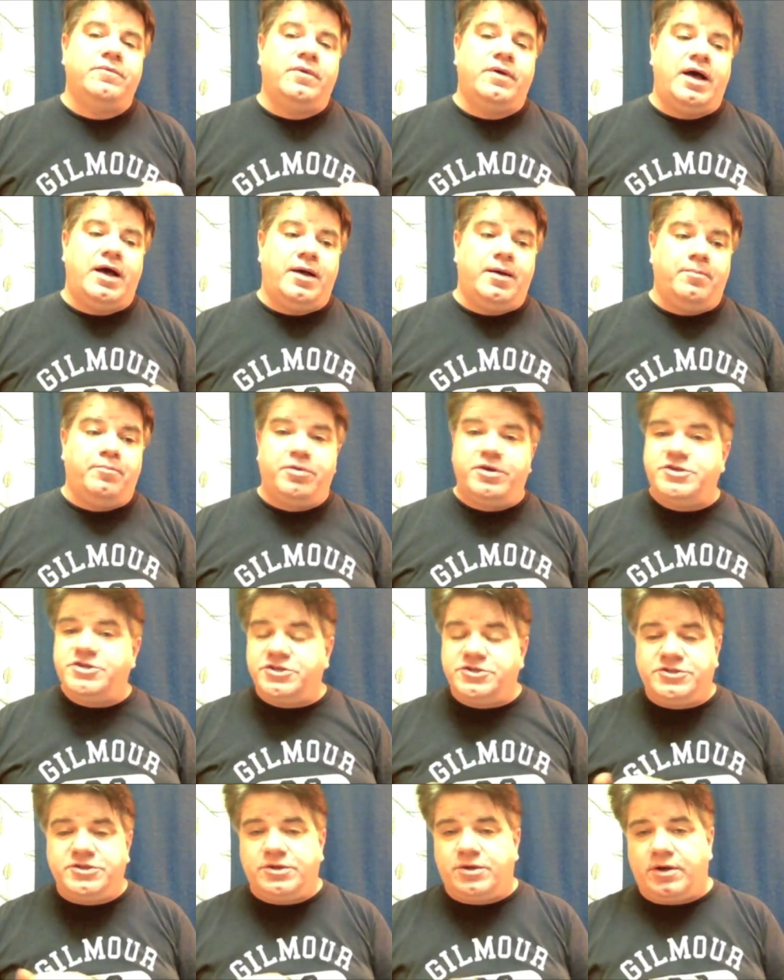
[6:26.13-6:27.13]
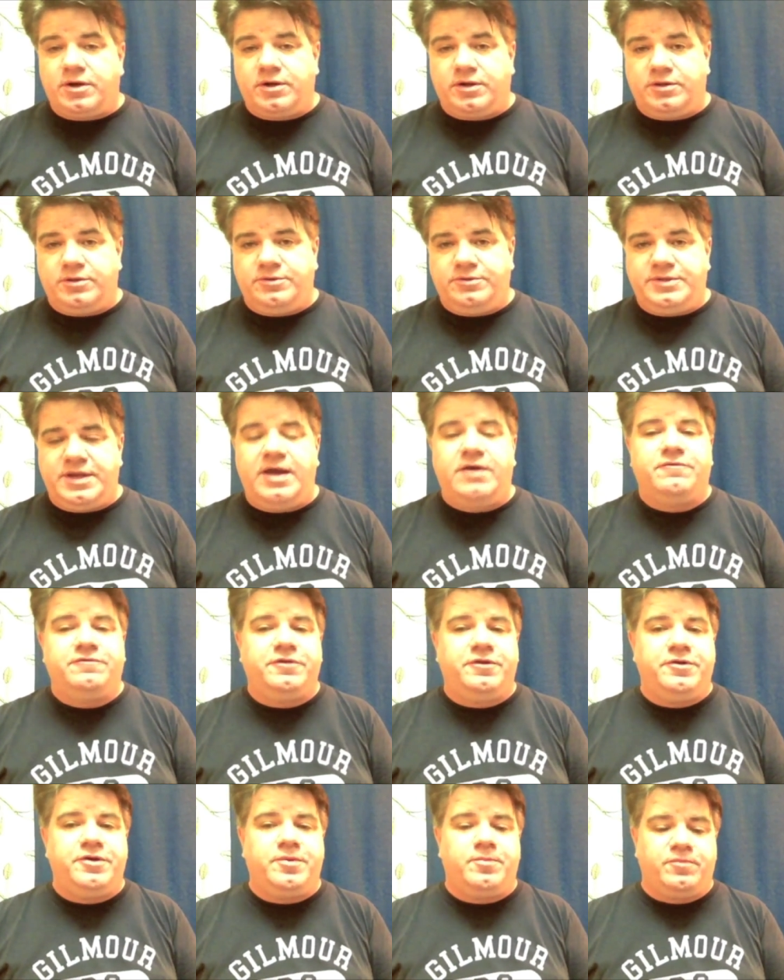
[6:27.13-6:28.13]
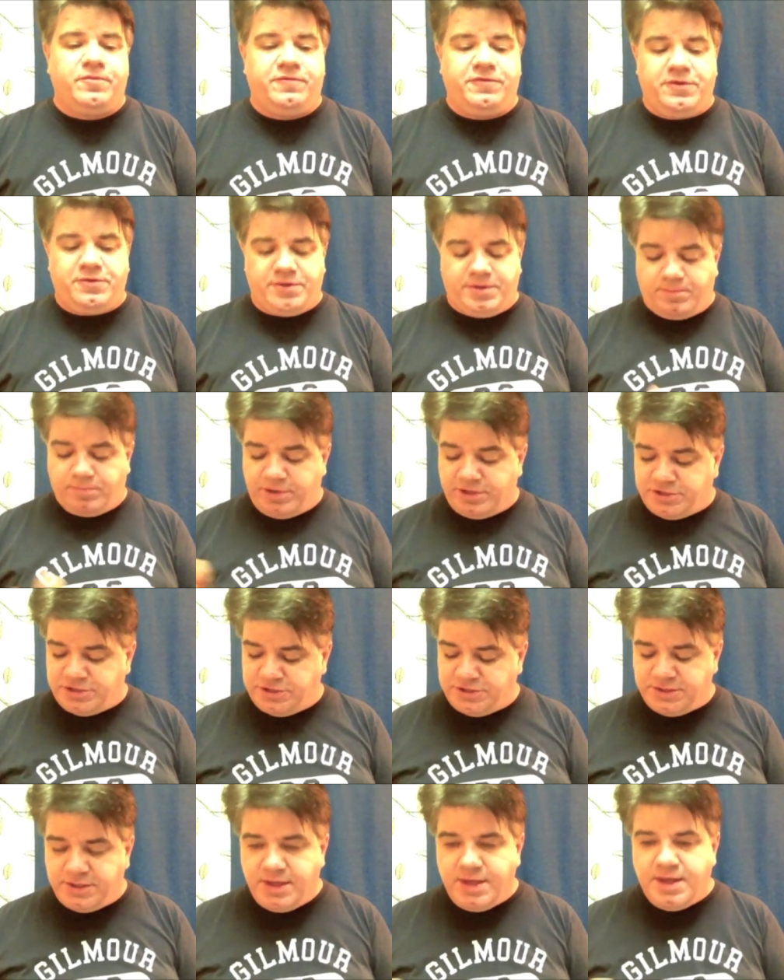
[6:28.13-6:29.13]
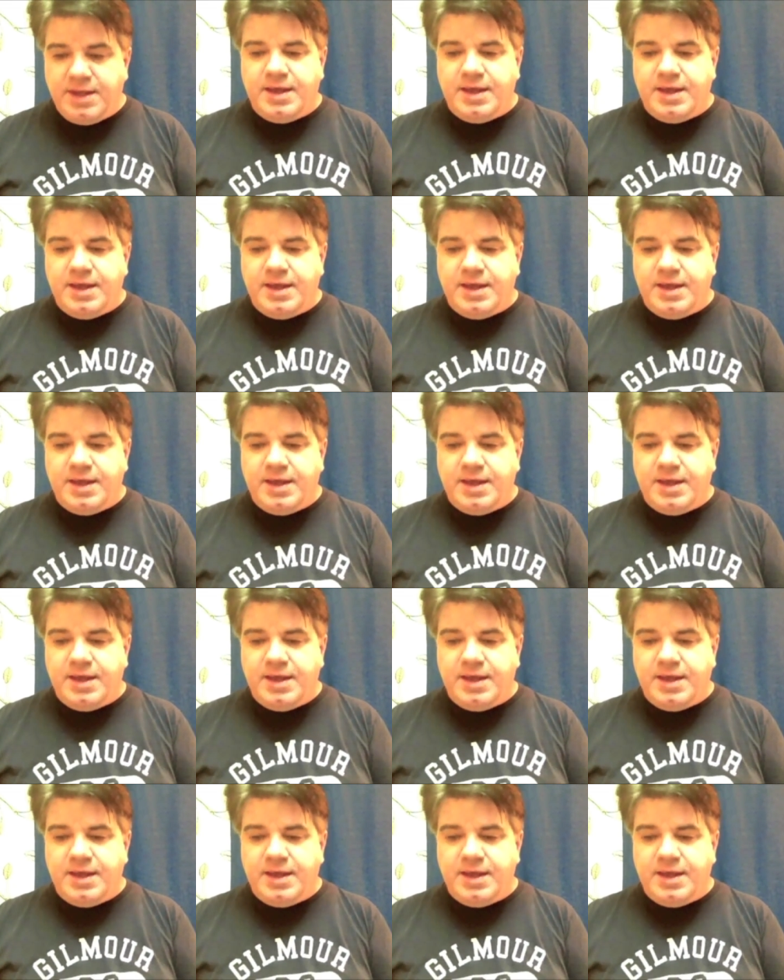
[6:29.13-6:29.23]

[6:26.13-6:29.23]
uh, bridges that aren't glued down, floating floating bridges,